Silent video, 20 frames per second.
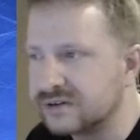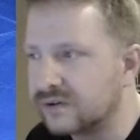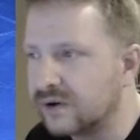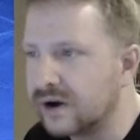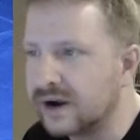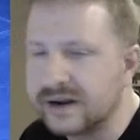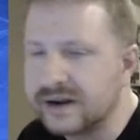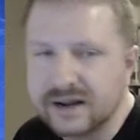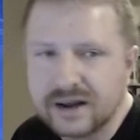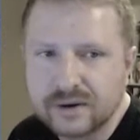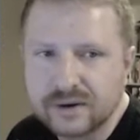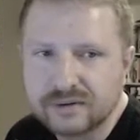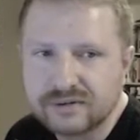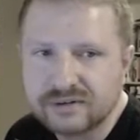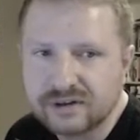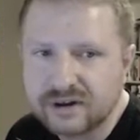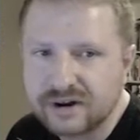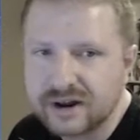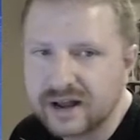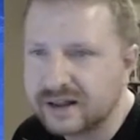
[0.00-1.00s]
So right now it's
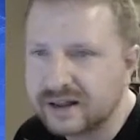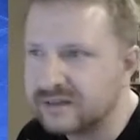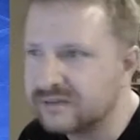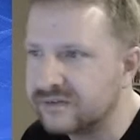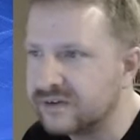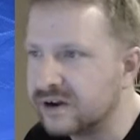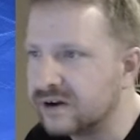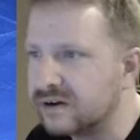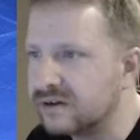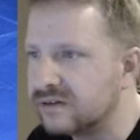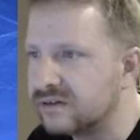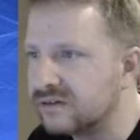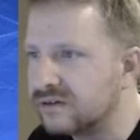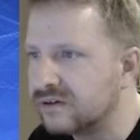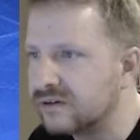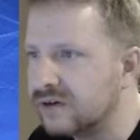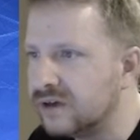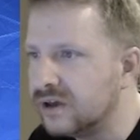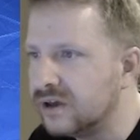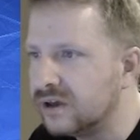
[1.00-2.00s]
unactivated,
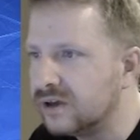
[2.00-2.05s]
so